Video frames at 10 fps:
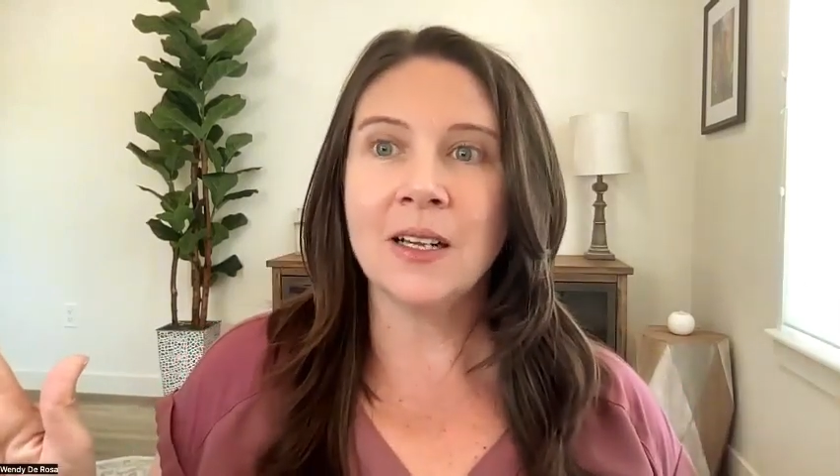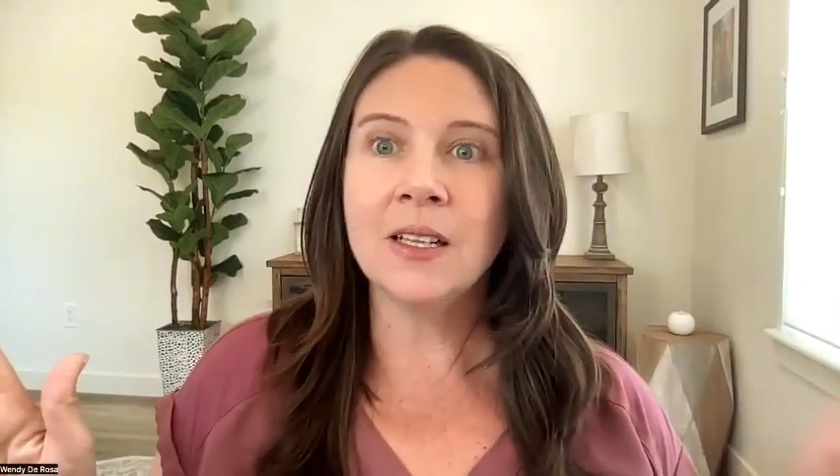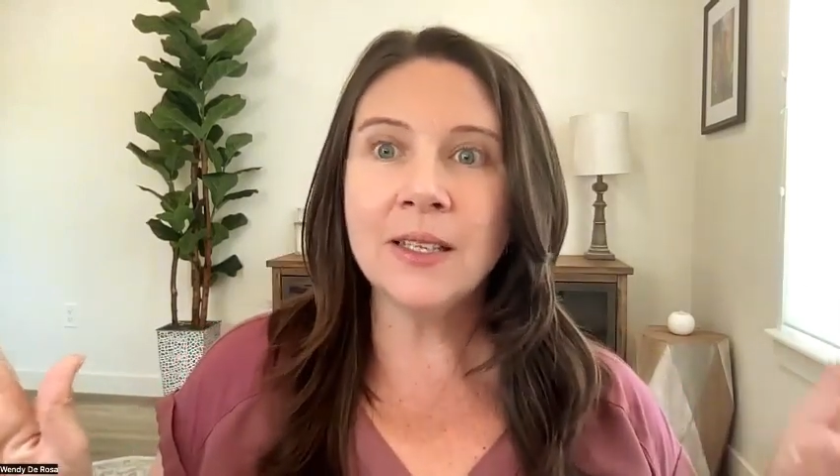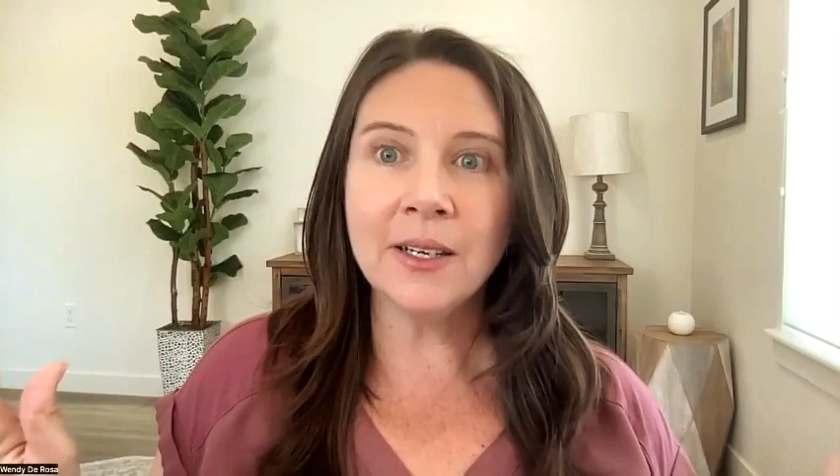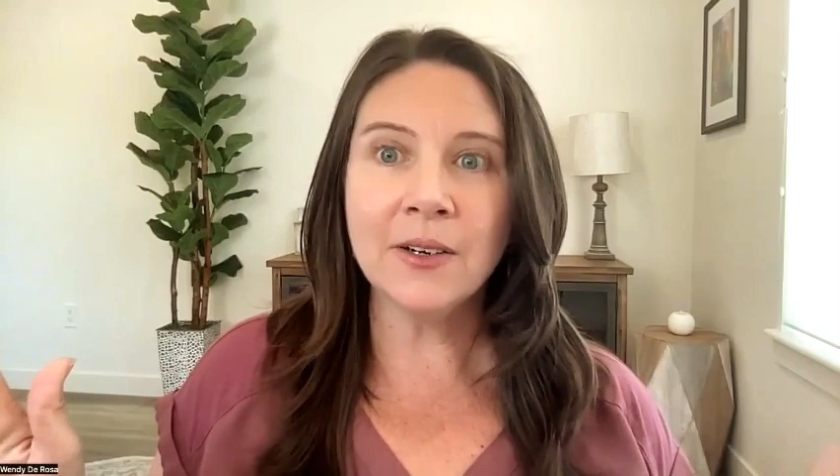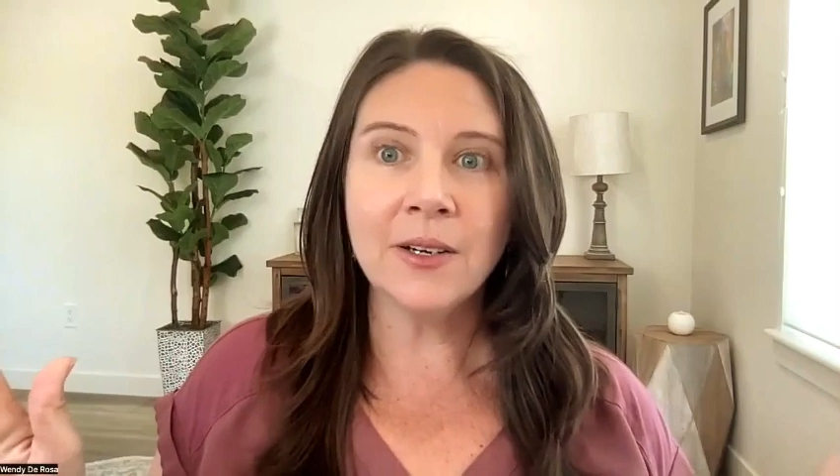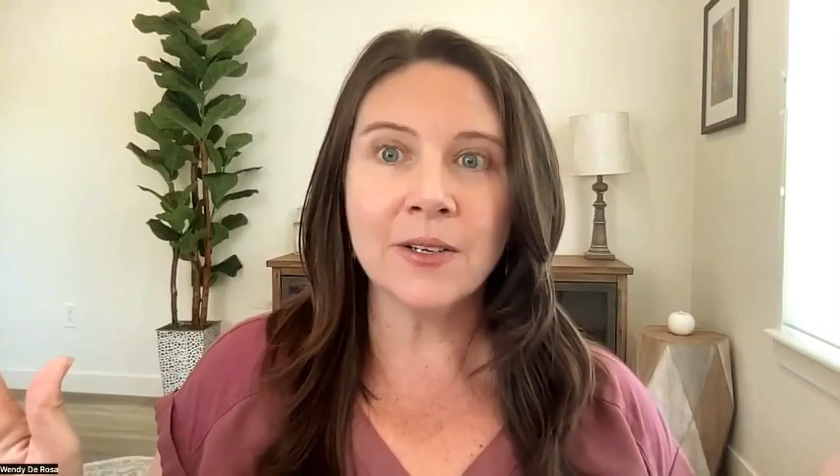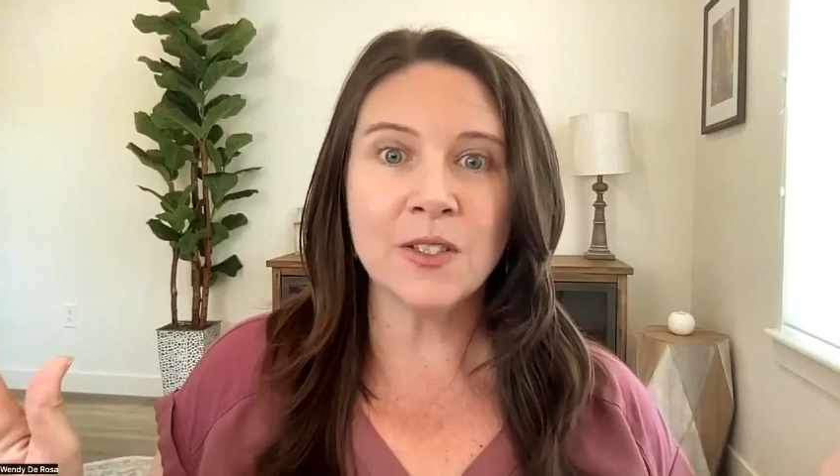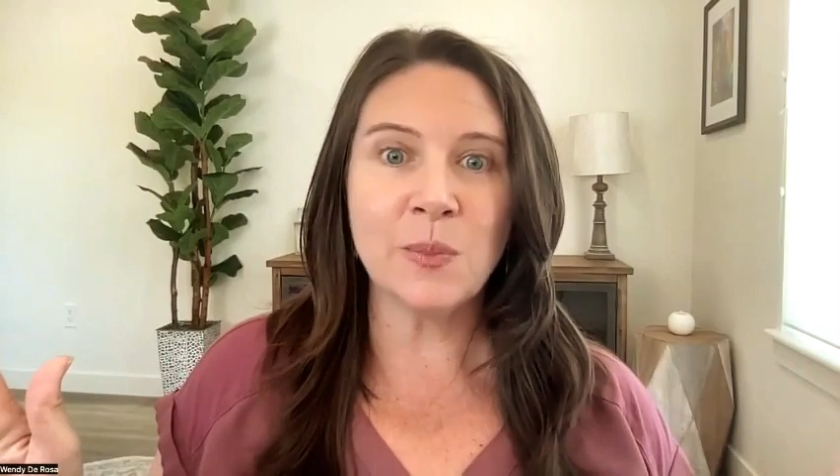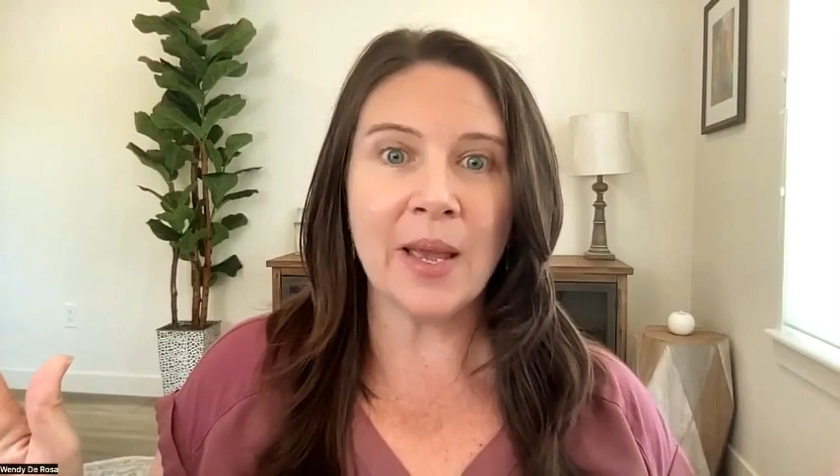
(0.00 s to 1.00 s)
clear
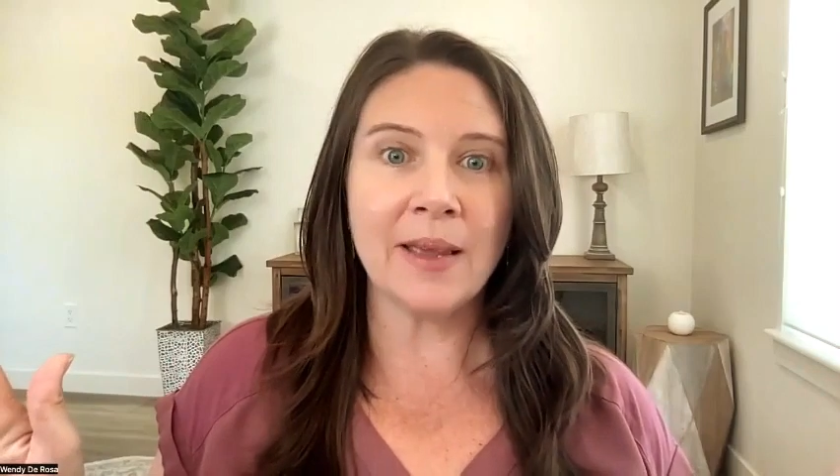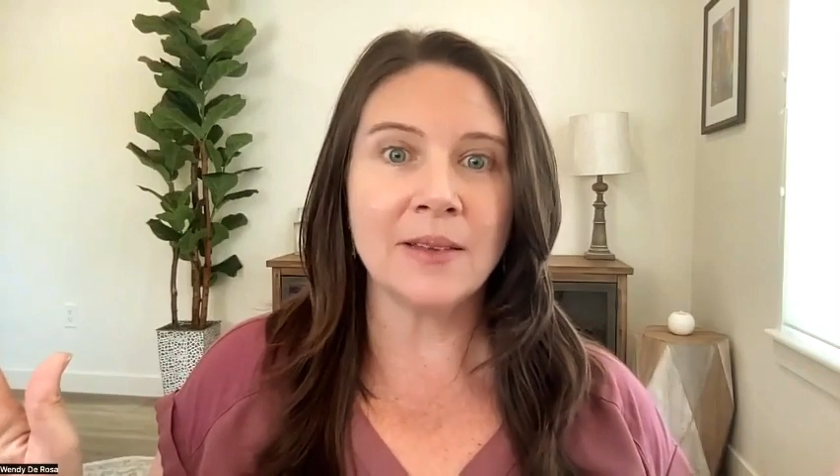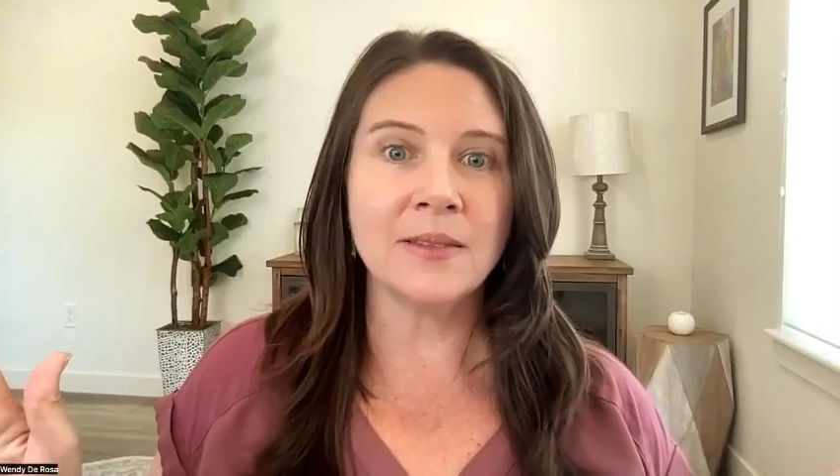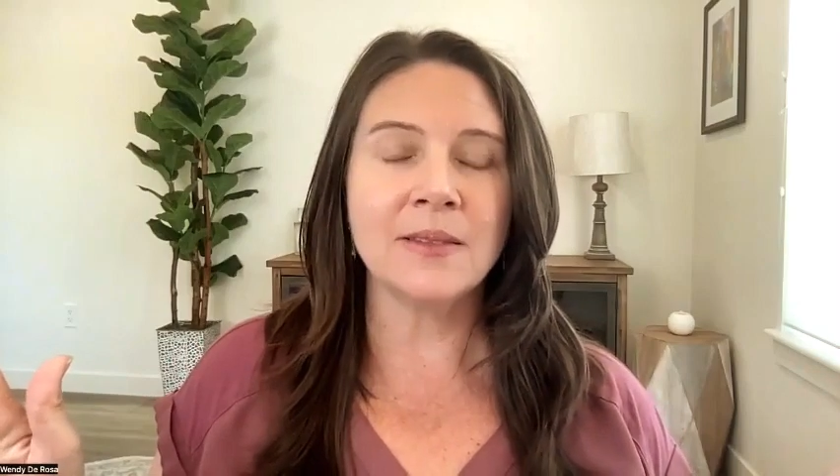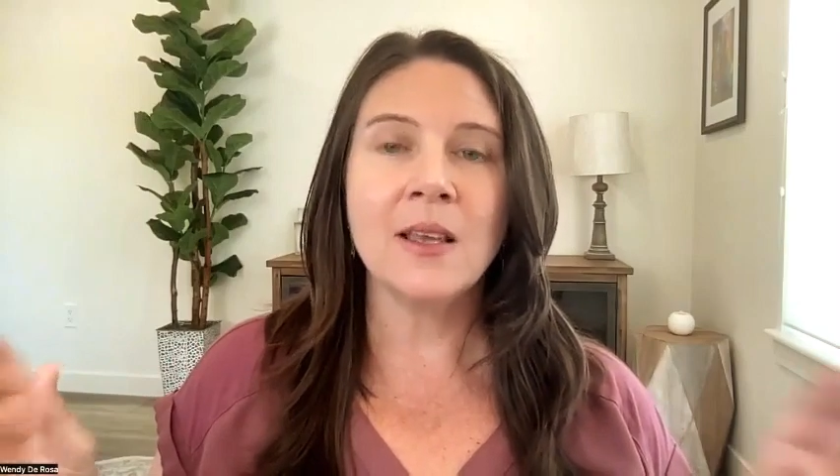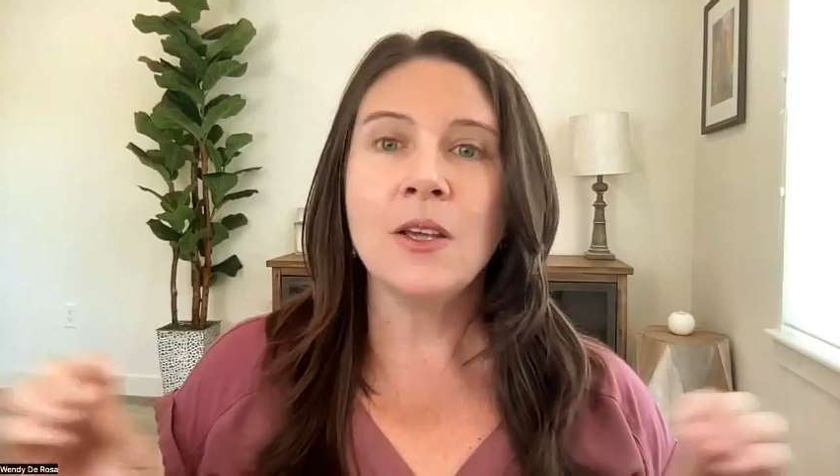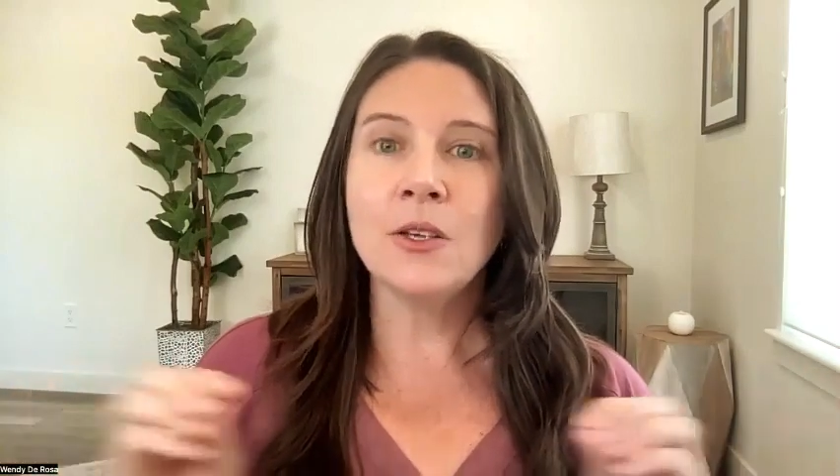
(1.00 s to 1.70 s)
your space.